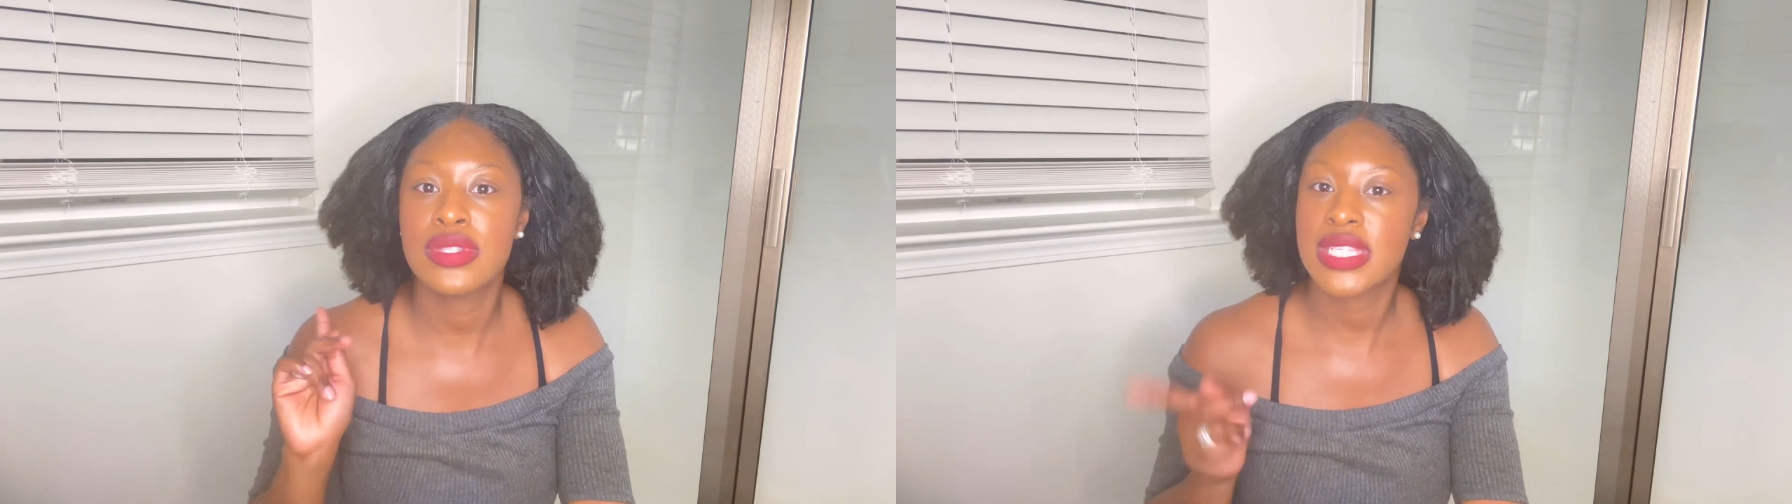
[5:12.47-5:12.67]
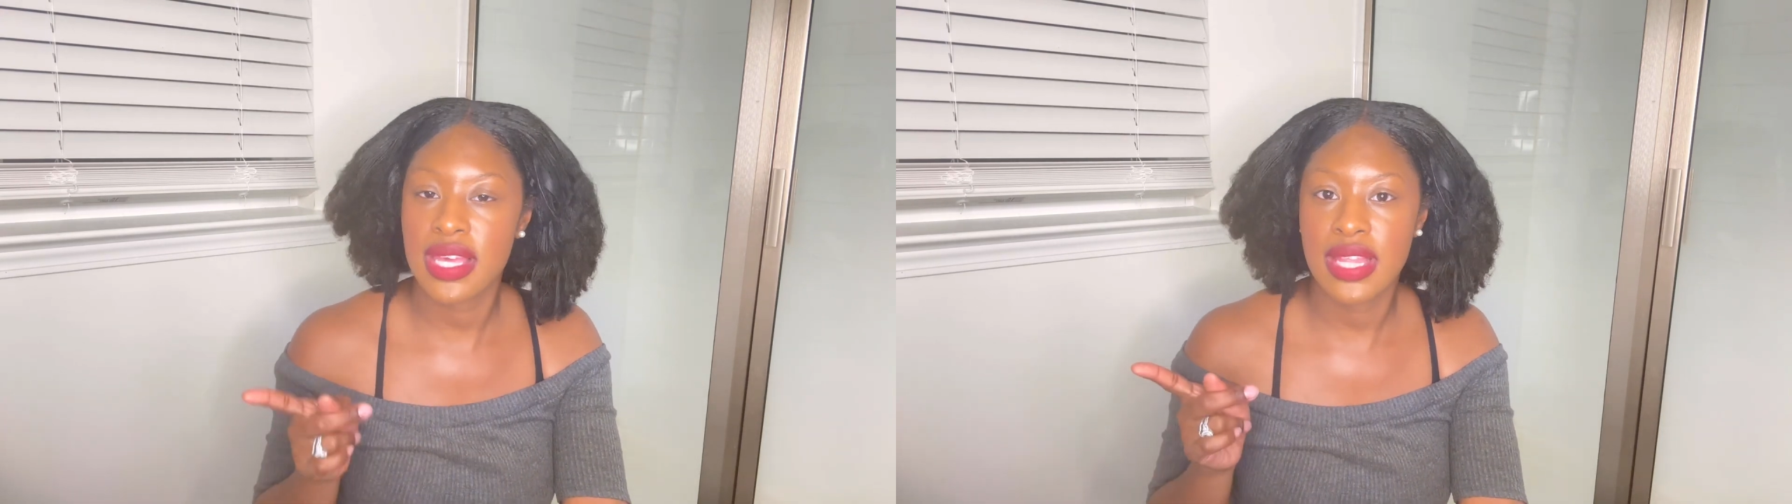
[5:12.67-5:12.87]

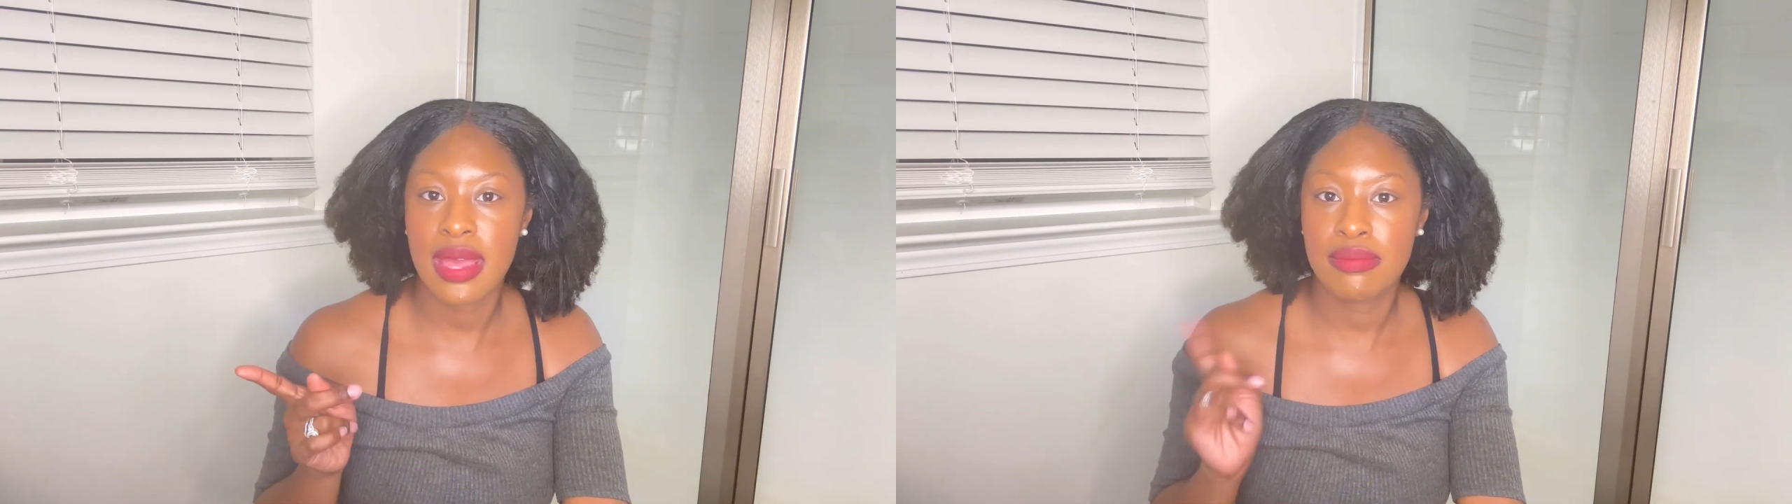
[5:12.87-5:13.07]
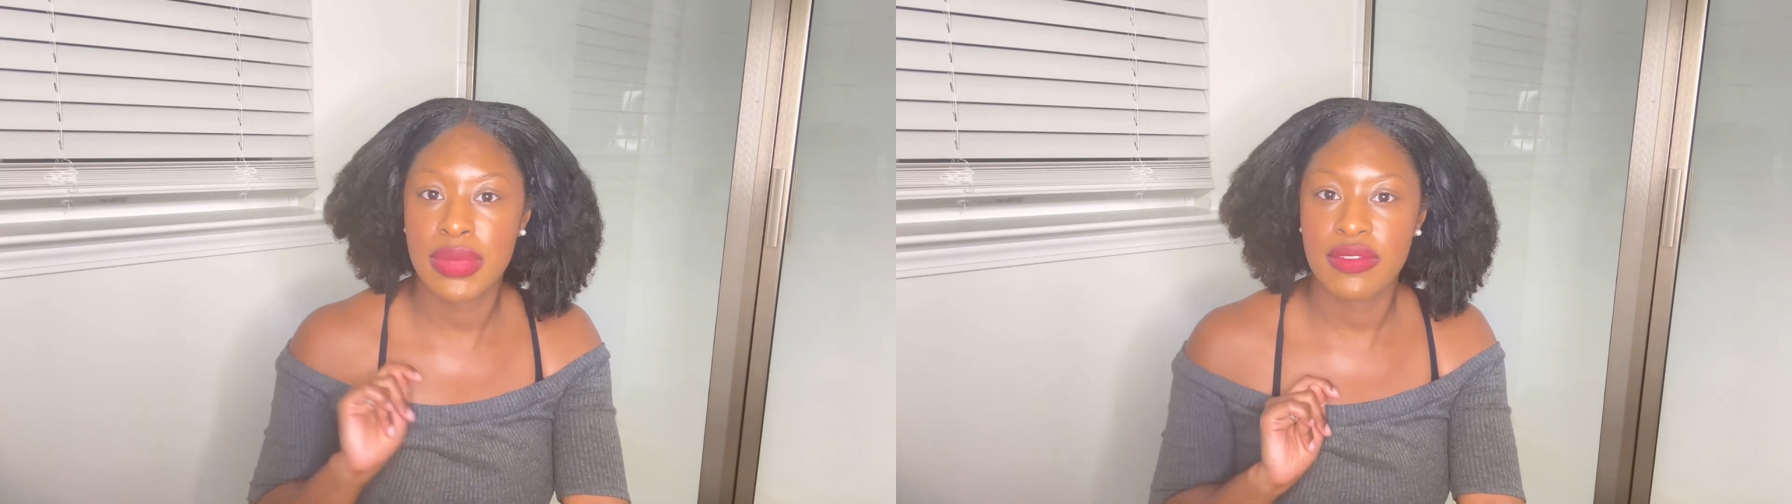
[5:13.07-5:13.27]
take
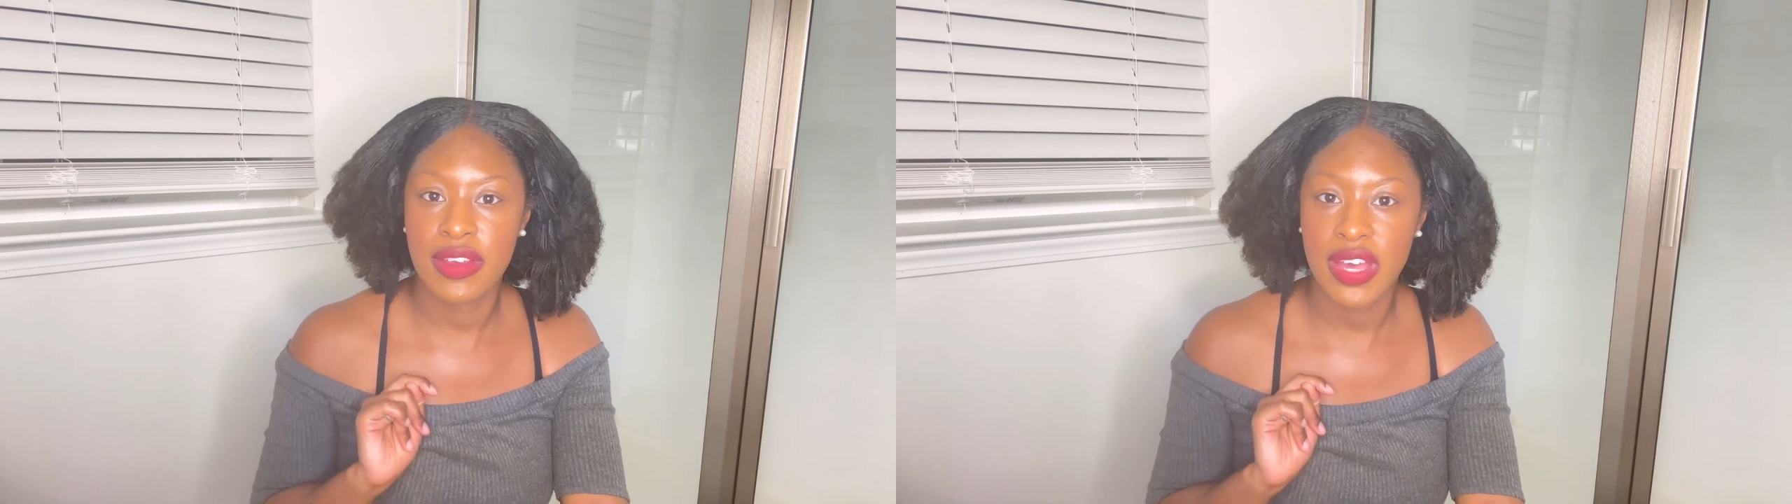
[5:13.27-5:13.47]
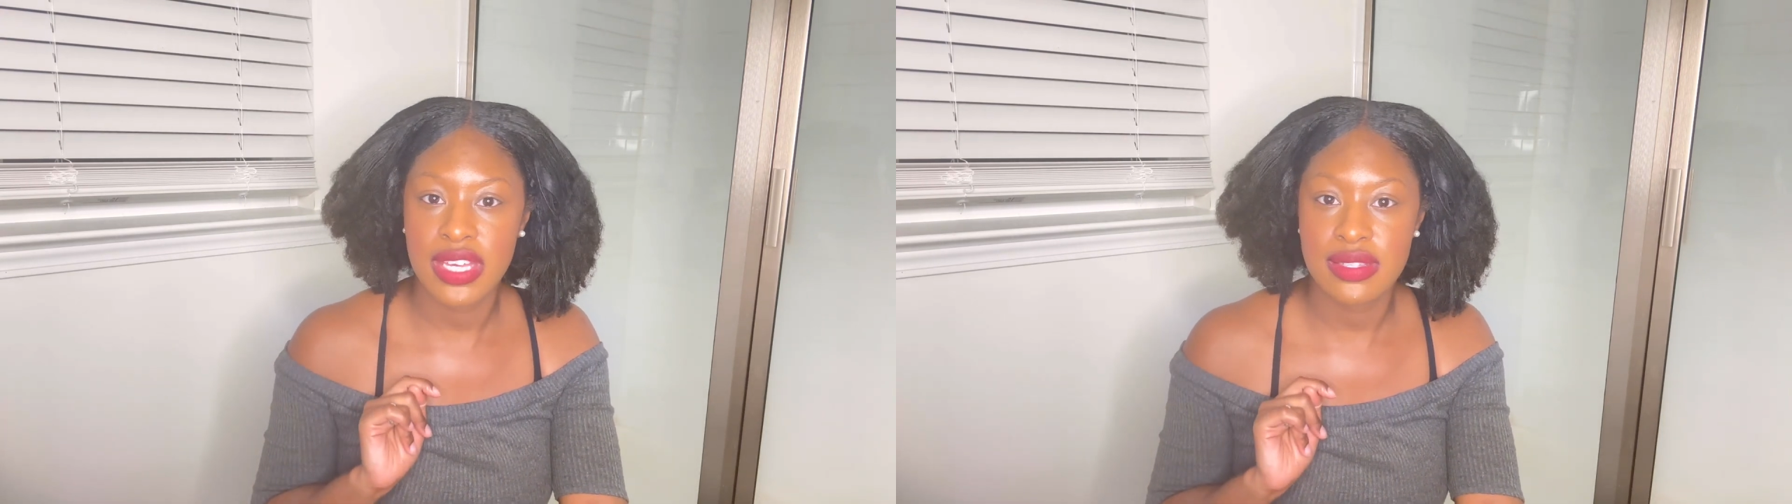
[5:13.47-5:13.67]
that bit of advice.